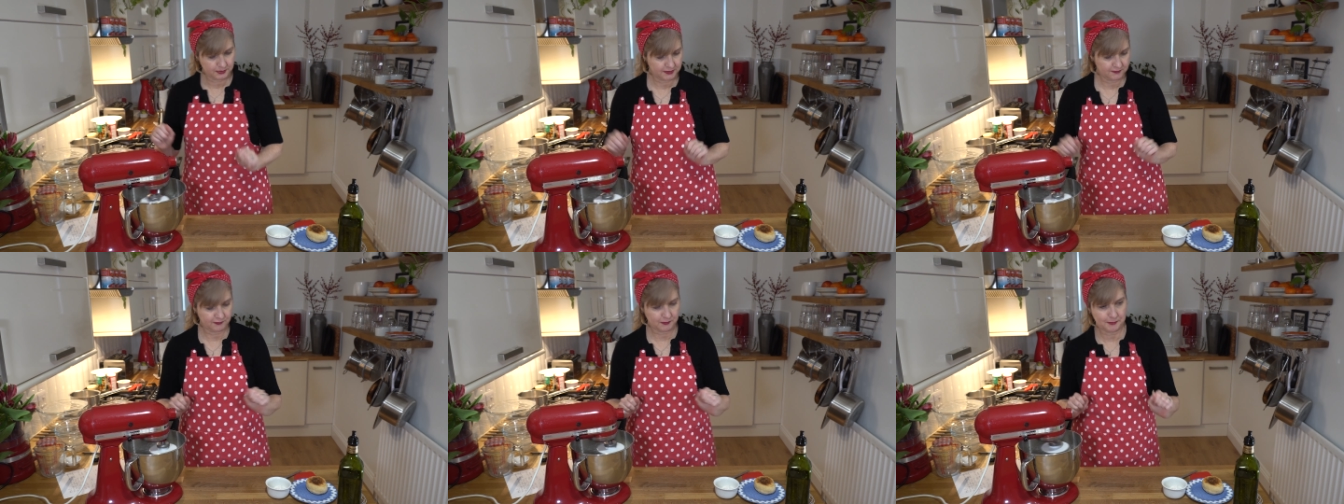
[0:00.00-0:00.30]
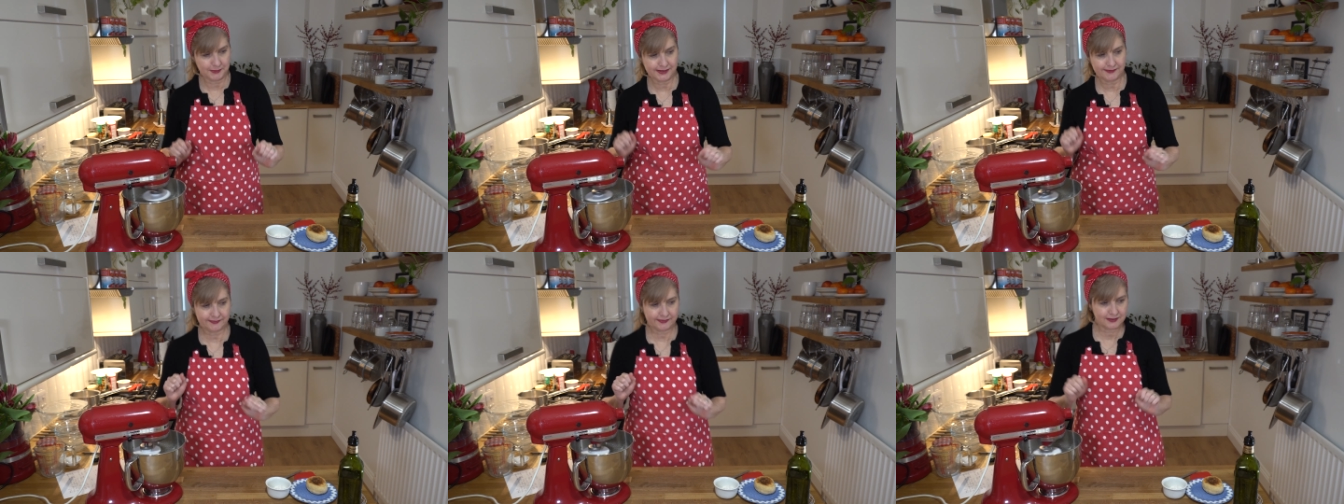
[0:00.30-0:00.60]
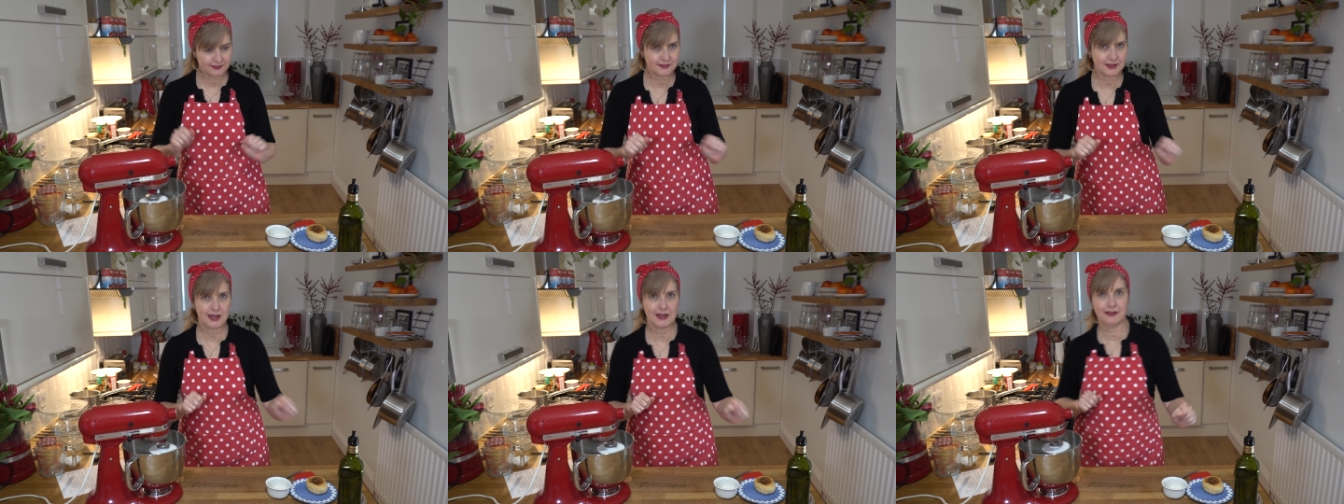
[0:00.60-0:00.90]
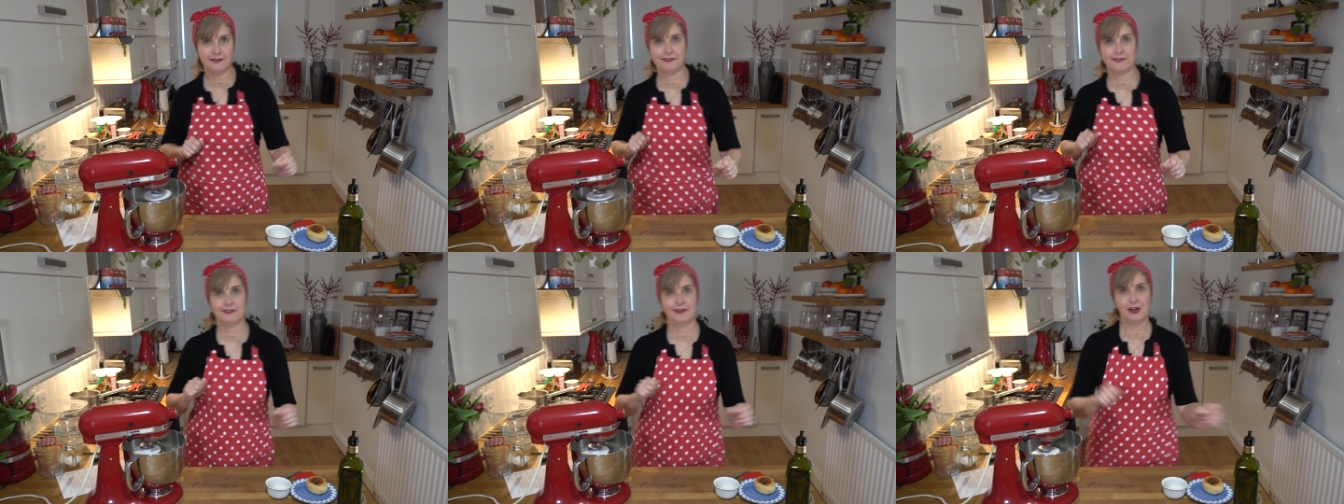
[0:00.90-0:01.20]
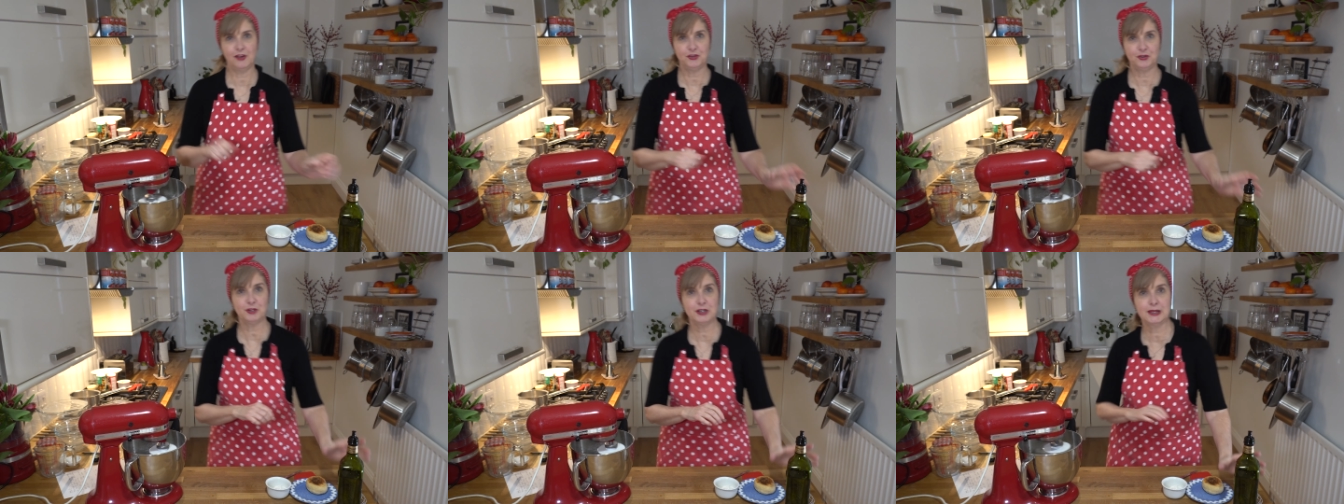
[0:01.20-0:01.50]
bit of a mixing dance.
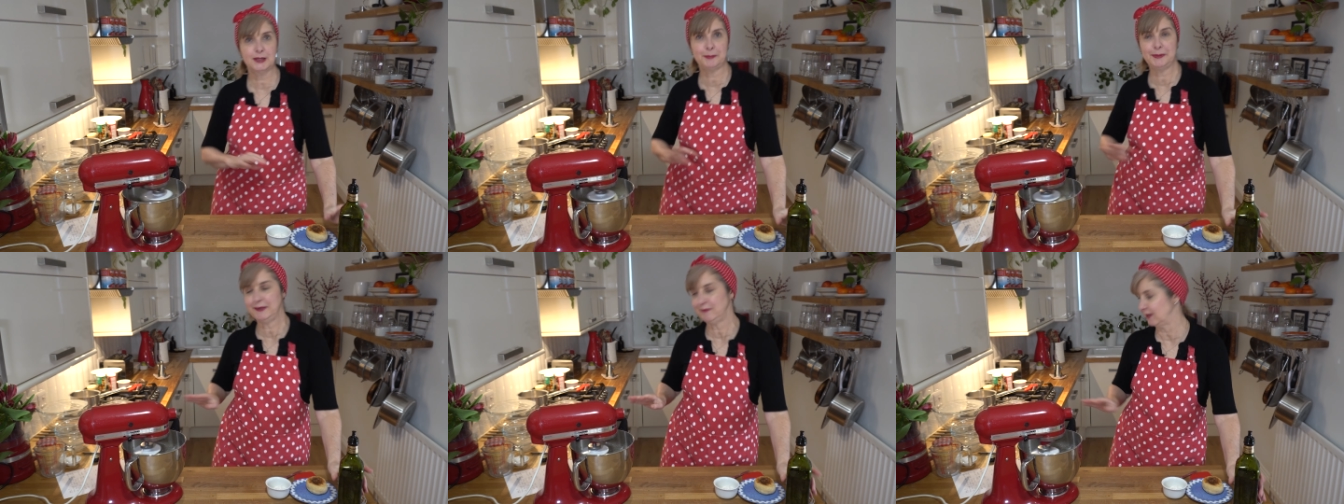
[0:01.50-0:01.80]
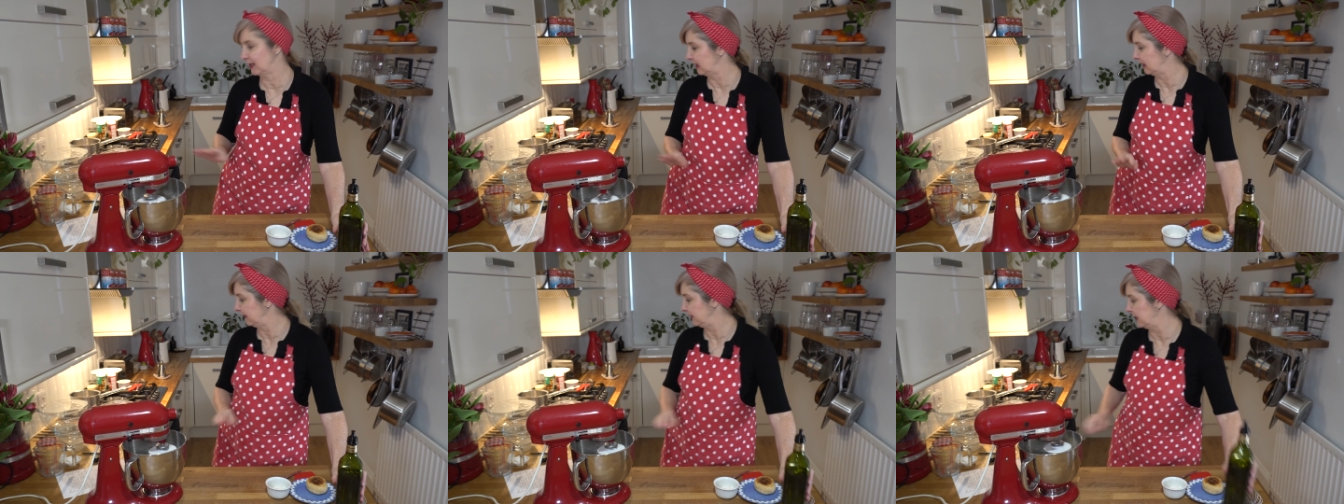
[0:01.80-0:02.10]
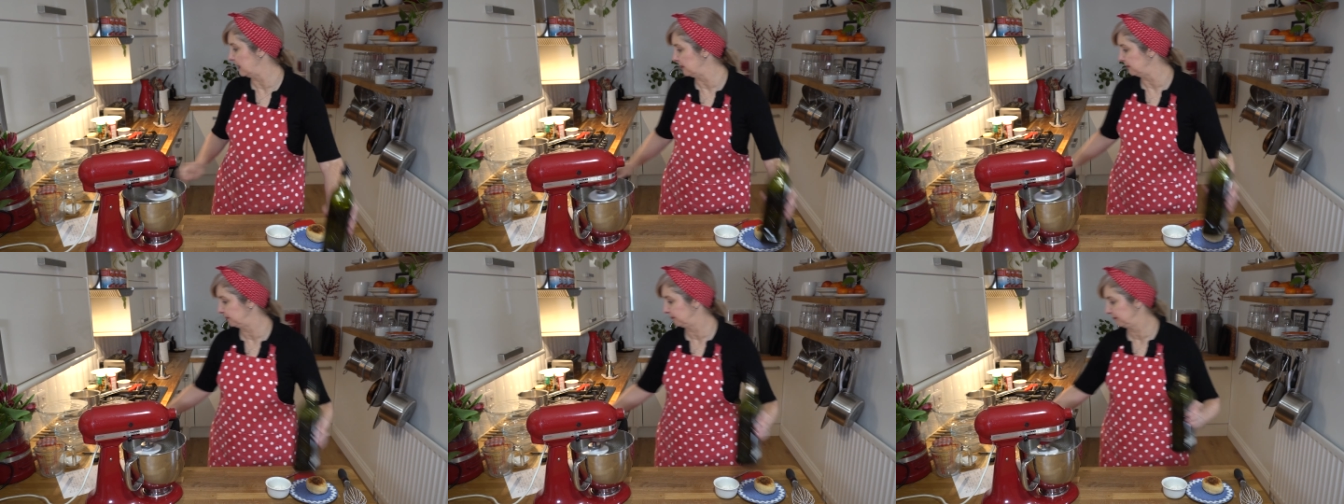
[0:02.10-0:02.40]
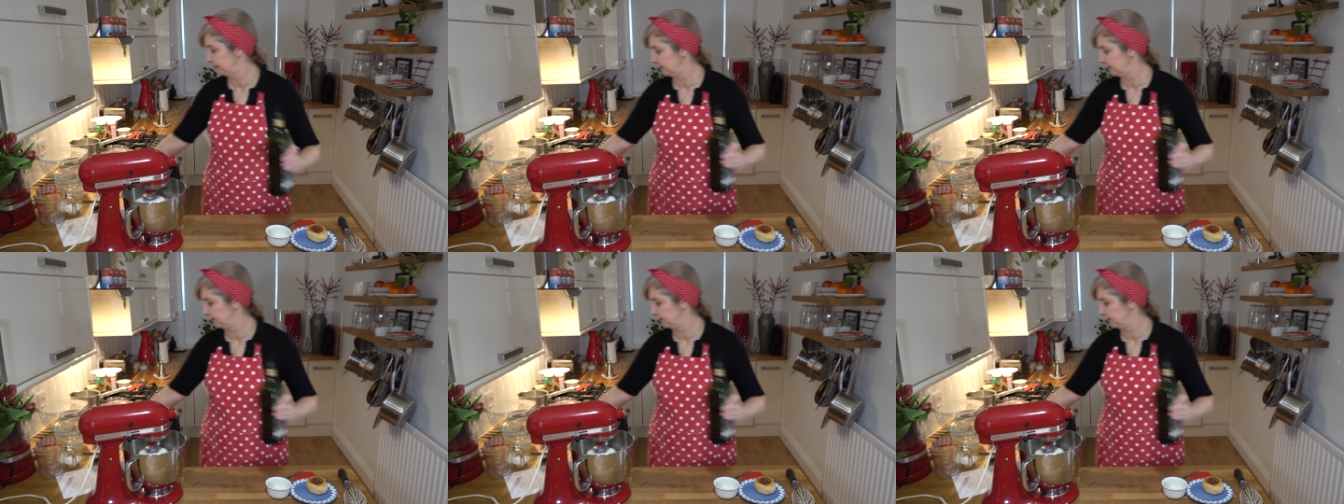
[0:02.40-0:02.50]
I'll do a little bit of a cleanup.